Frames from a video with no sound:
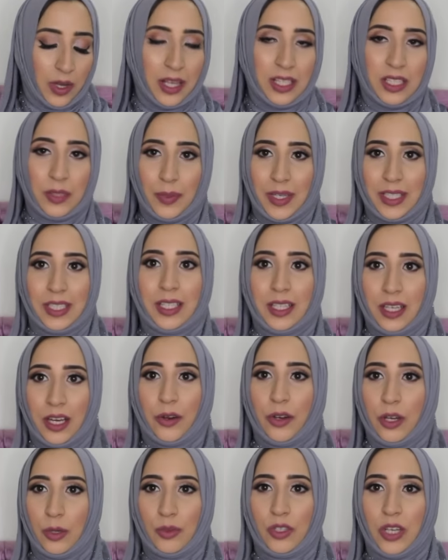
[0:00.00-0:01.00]
It's basically a
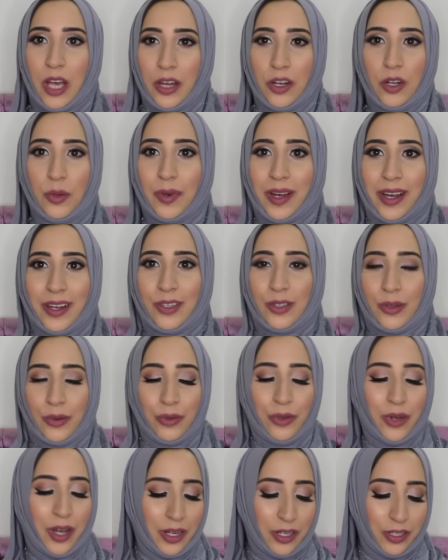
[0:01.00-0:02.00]
cream shadow, but I
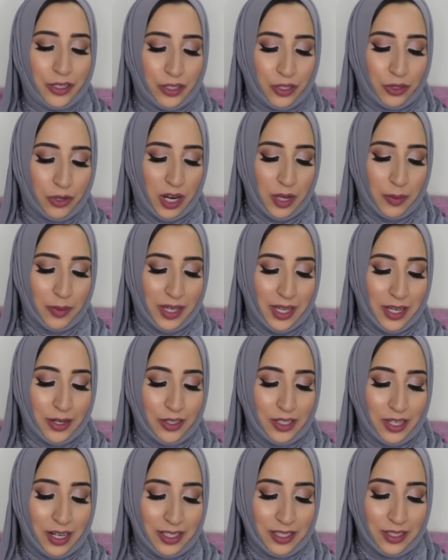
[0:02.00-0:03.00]
don't know how to describe it.
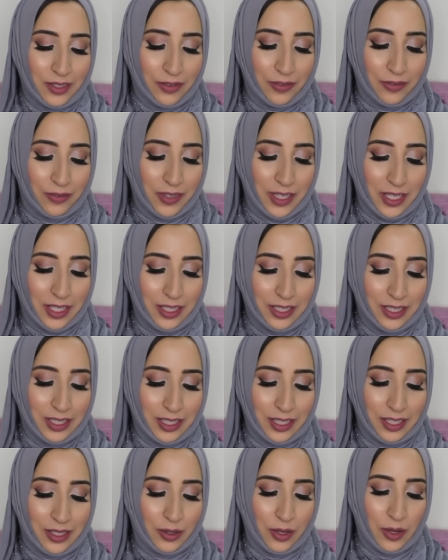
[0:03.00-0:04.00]
It does feel
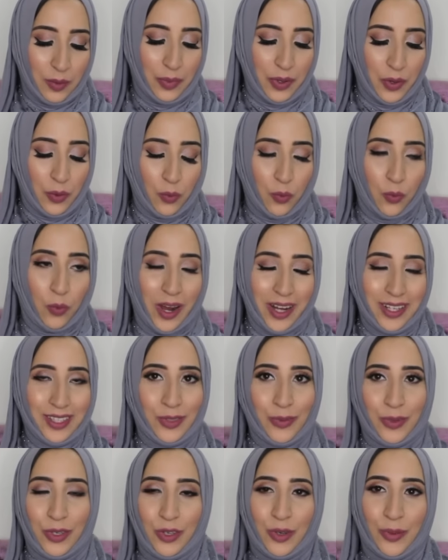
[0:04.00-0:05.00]
a bit
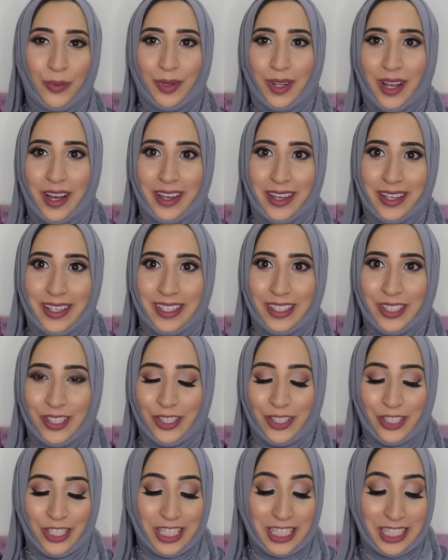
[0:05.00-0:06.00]
wet when you apply it, on
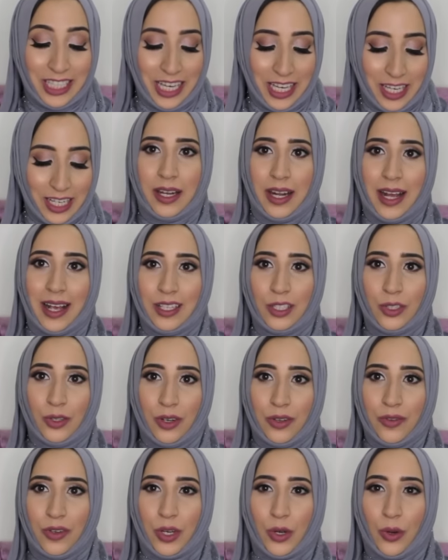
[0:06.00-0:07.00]
your skin. It has
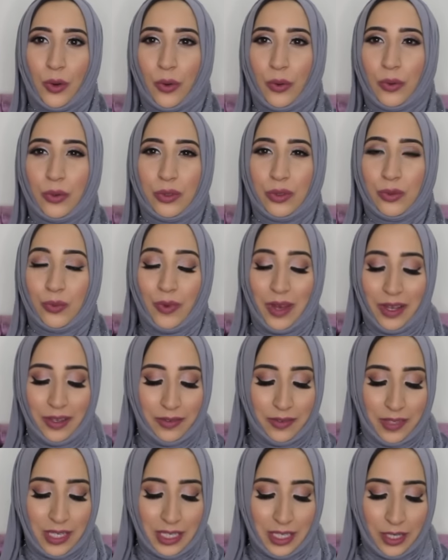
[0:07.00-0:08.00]
sort of a cold, wet
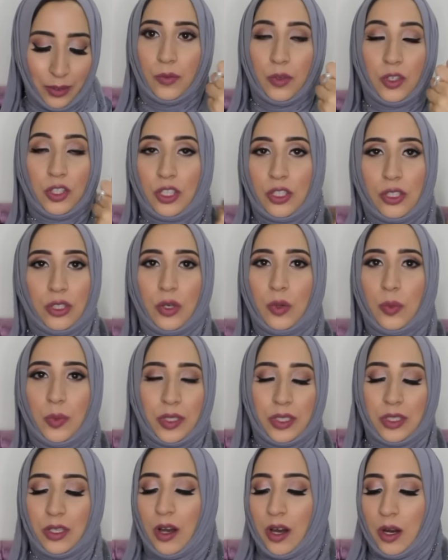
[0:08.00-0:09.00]
feeling, which is so
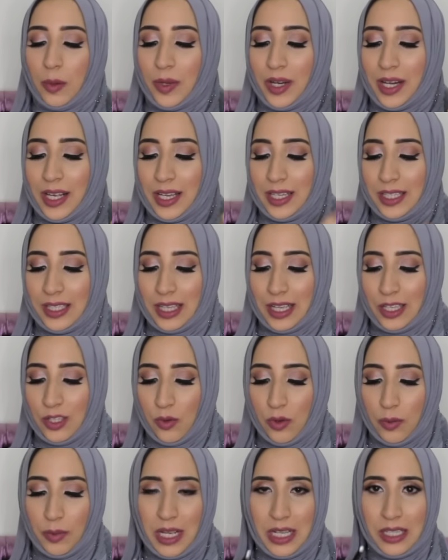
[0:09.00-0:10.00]
bizarre, but I guess that's
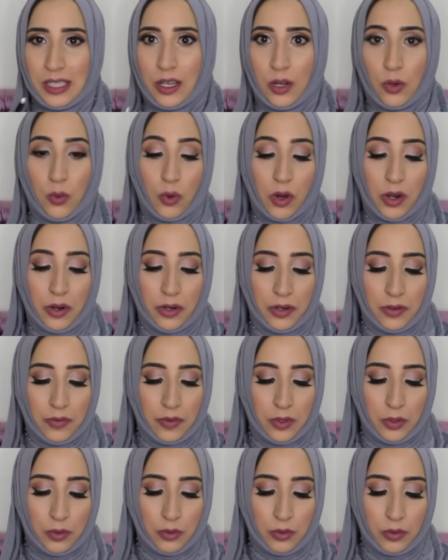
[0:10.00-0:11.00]
what makes it a
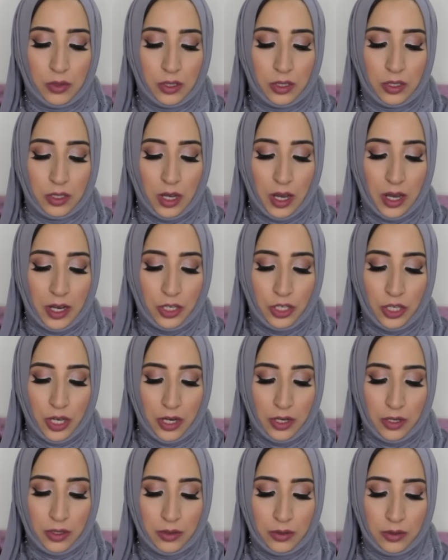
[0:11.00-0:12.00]
water-infused
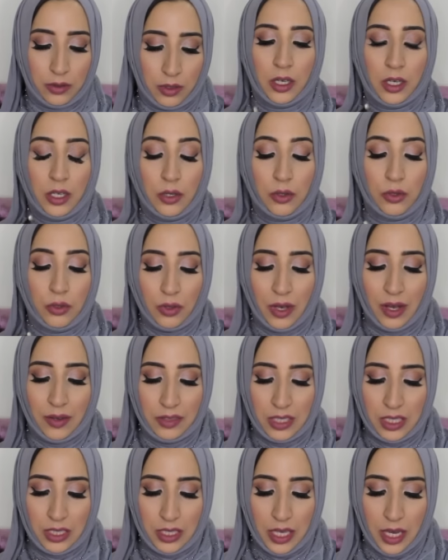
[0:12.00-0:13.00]
eyeshadow. You do
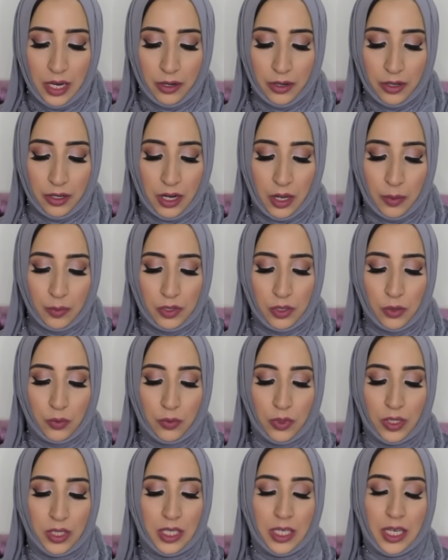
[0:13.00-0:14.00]
have to layer it up to
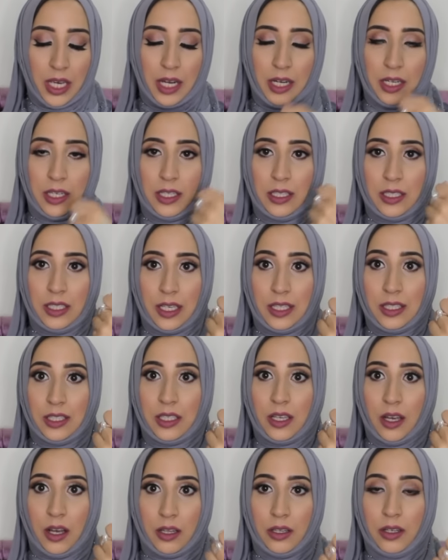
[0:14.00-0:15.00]
really get an intense
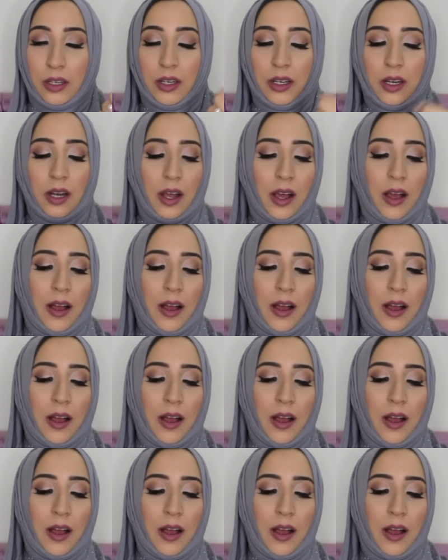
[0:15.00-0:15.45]
color.